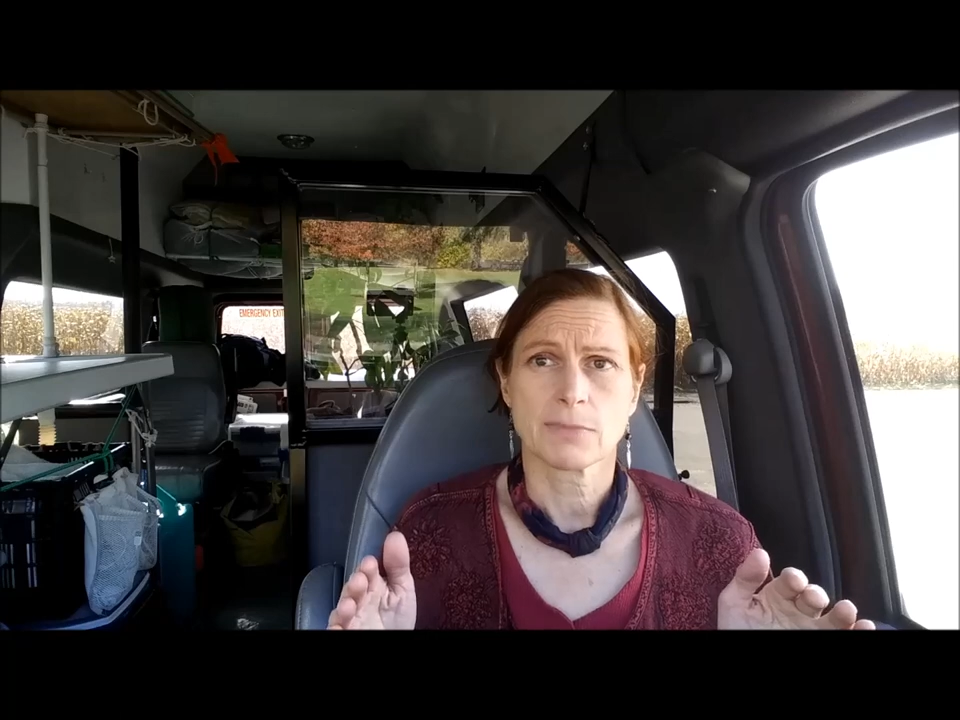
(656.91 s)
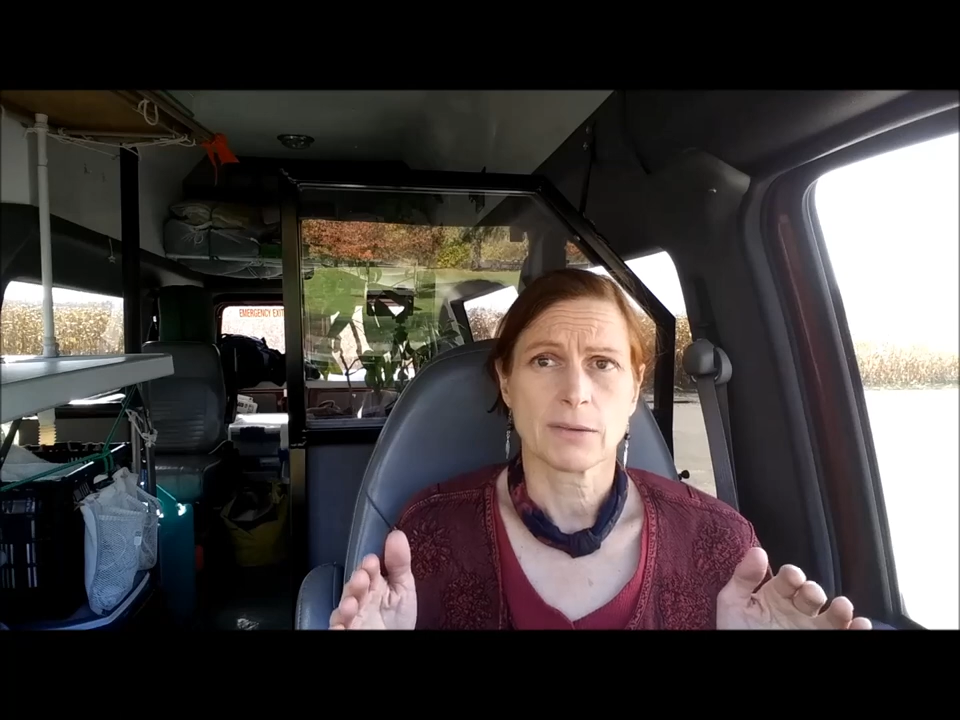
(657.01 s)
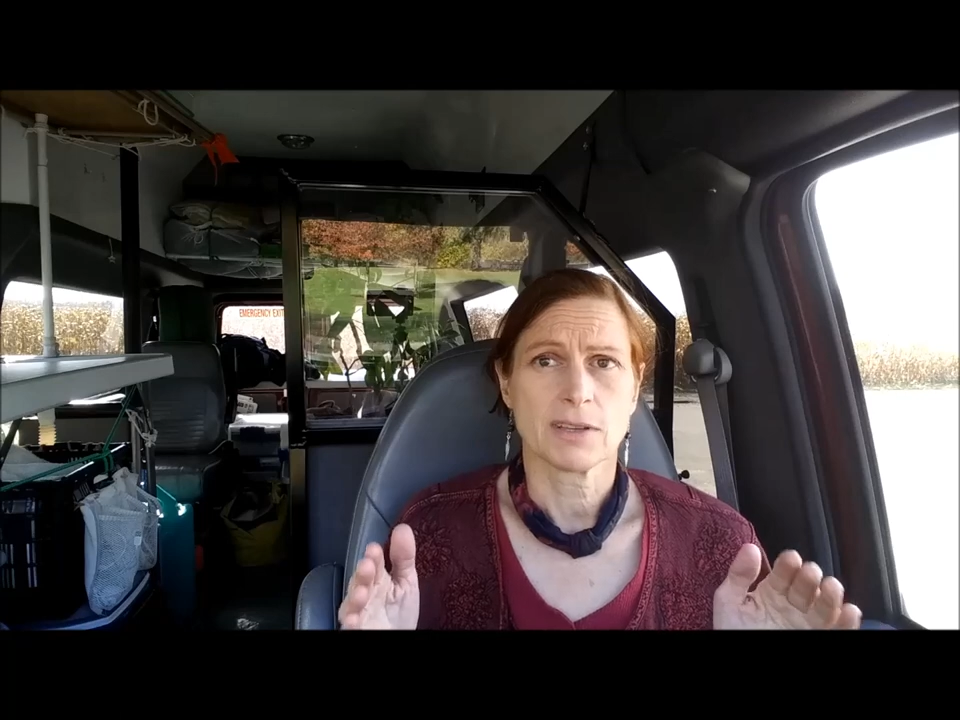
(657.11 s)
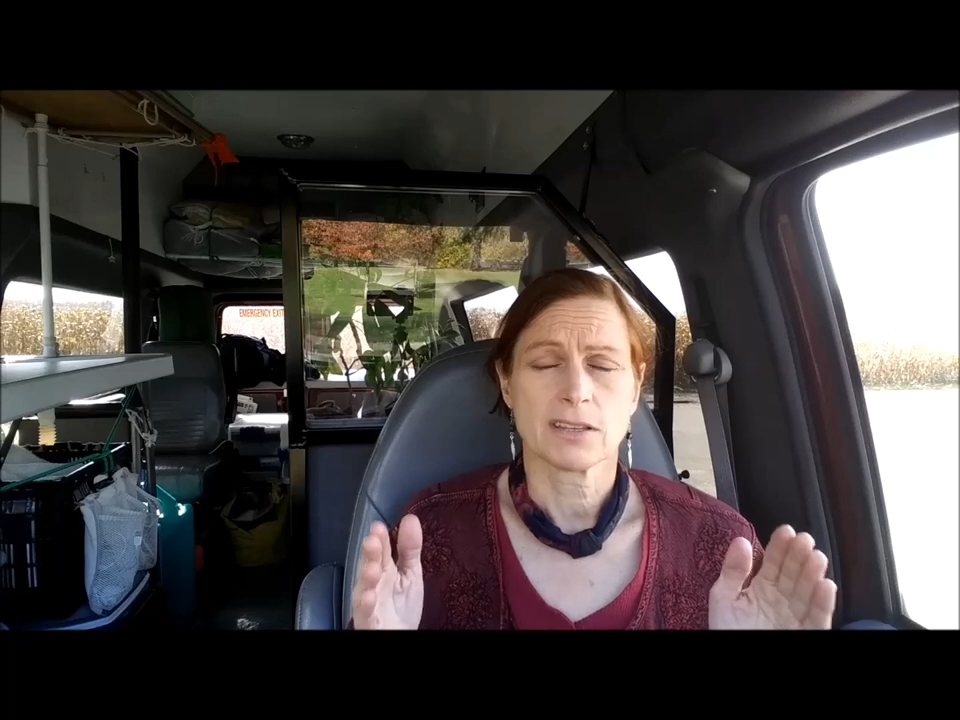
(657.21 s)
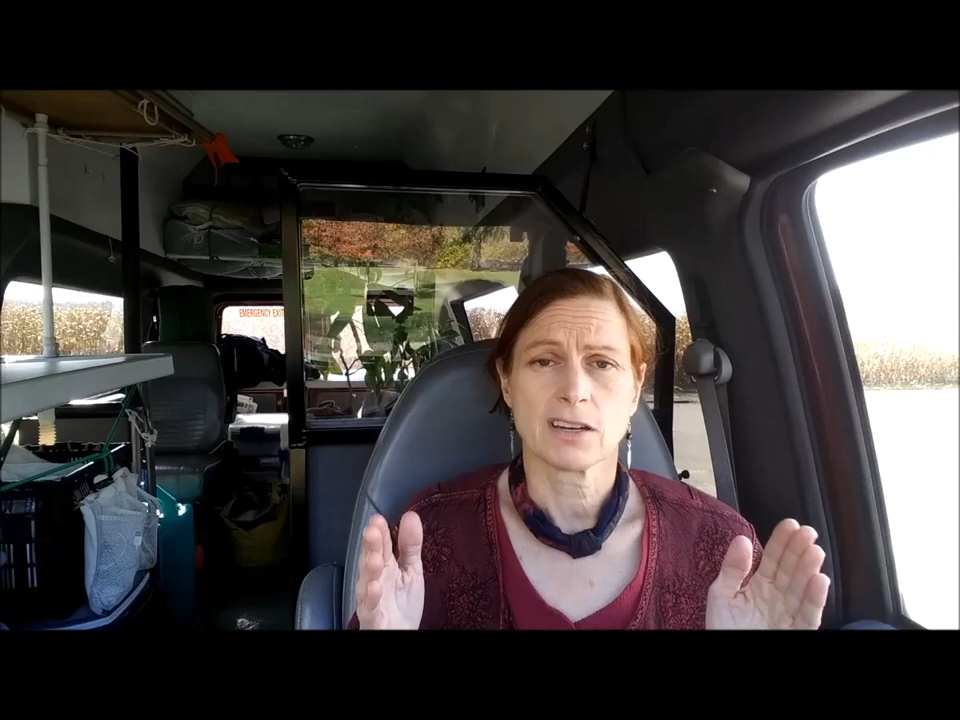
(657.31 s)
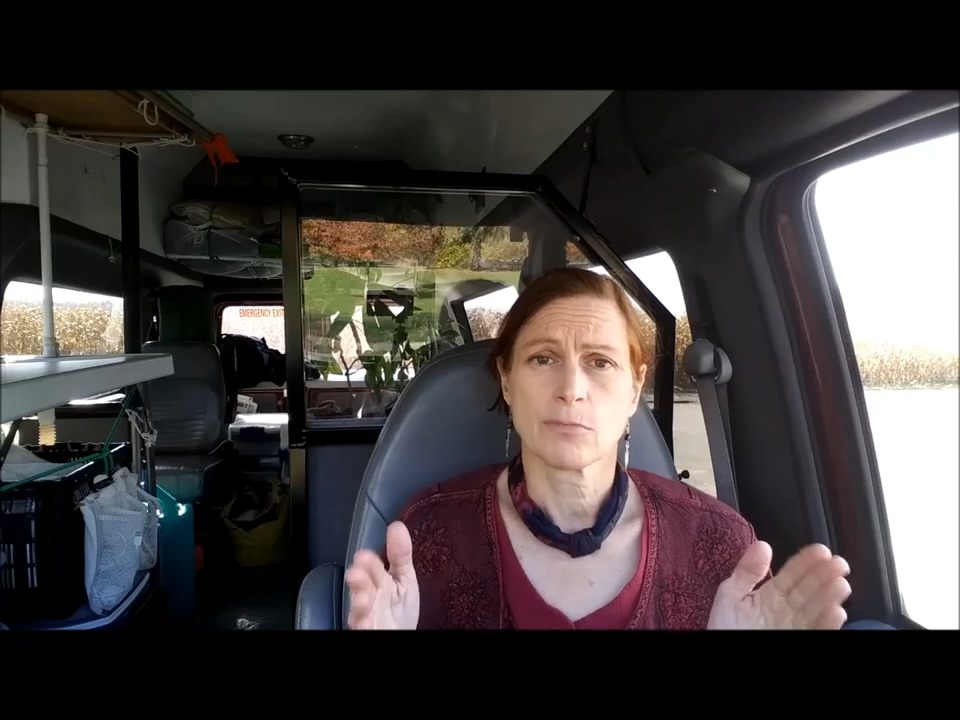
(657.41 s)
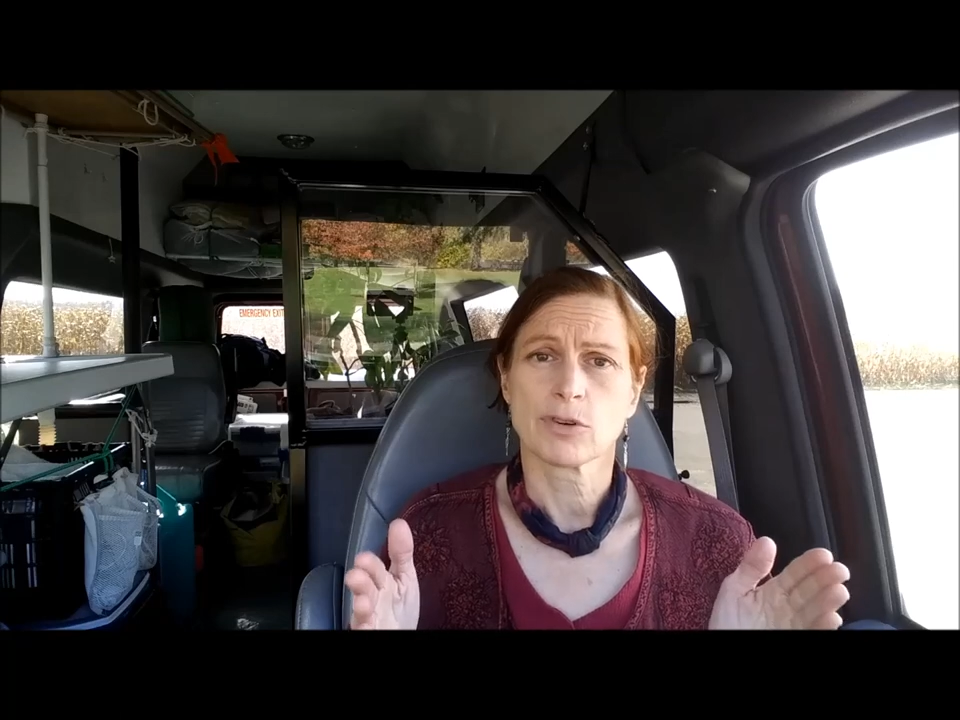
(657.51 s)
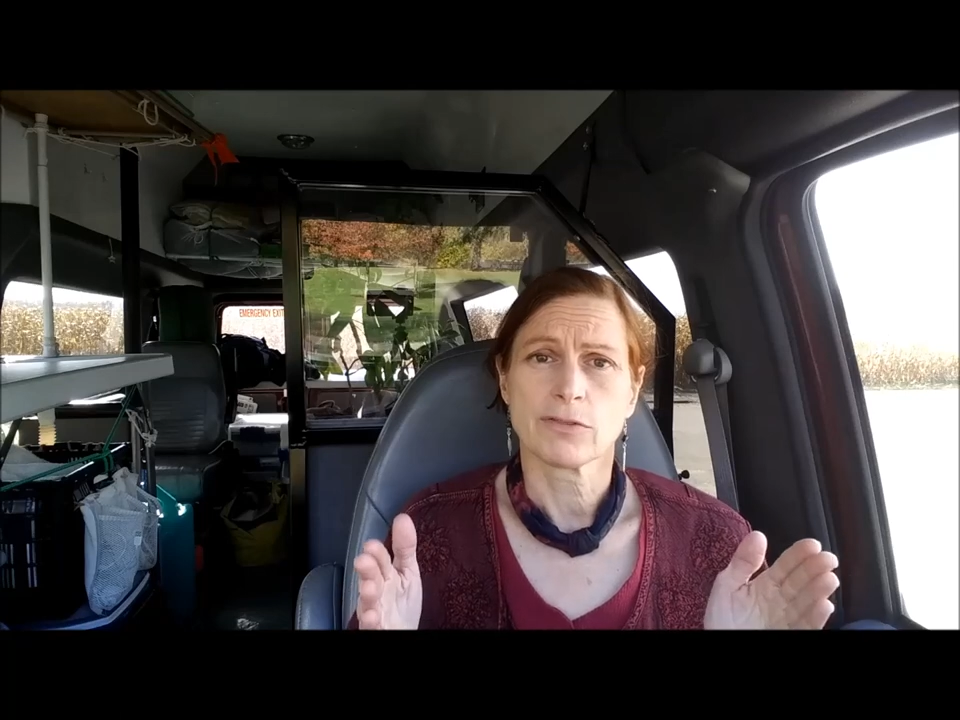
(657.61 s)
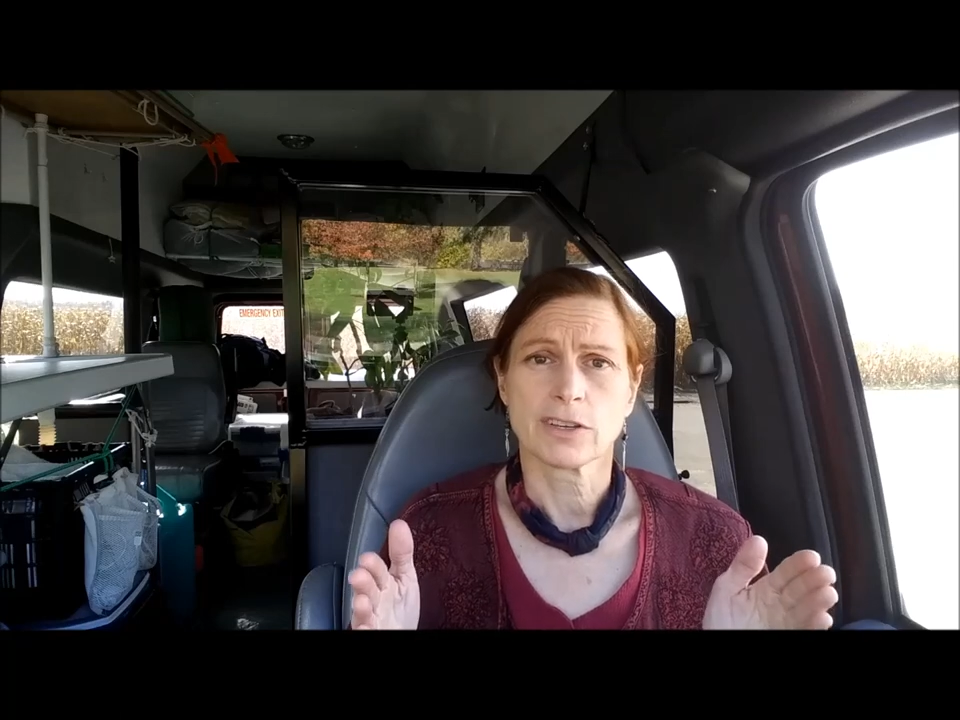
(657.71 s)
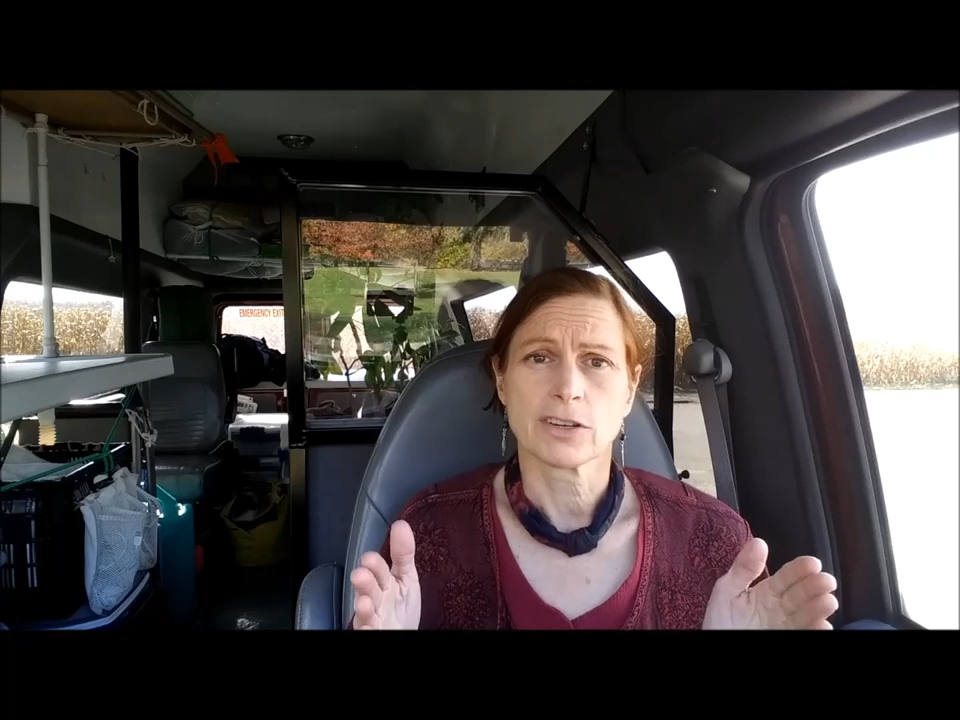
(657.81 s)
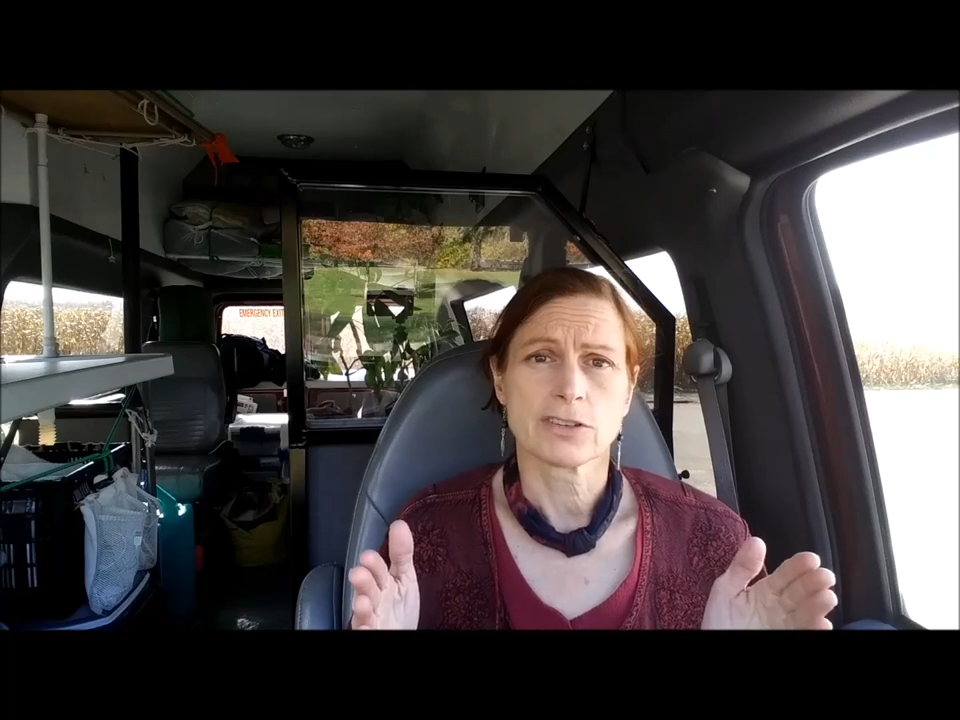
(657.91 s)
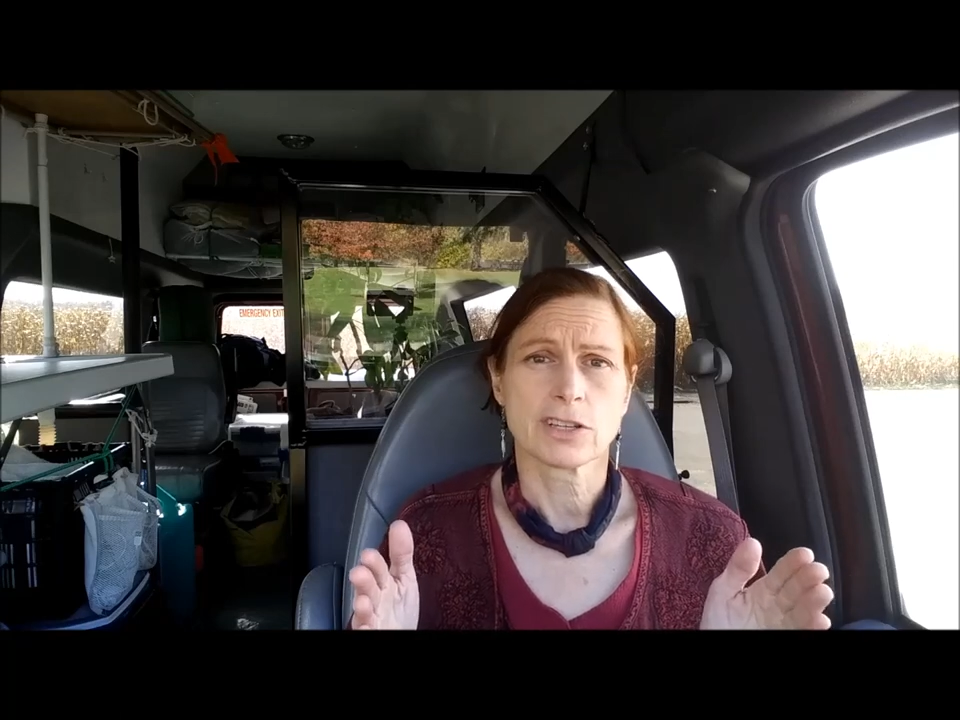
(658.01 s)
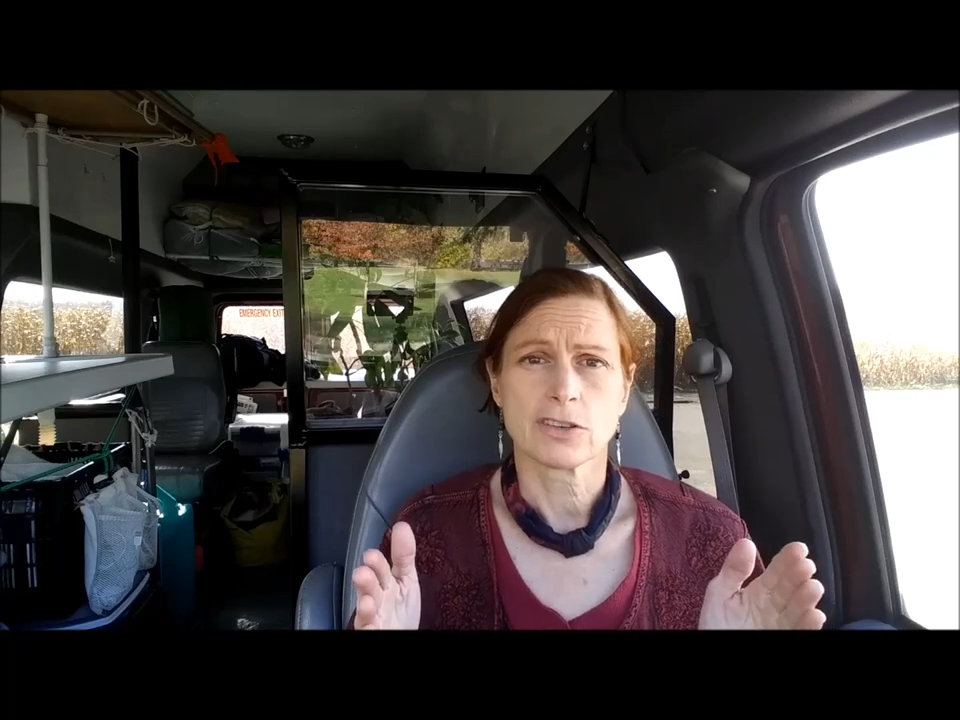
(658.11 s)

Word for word: maybe the number of years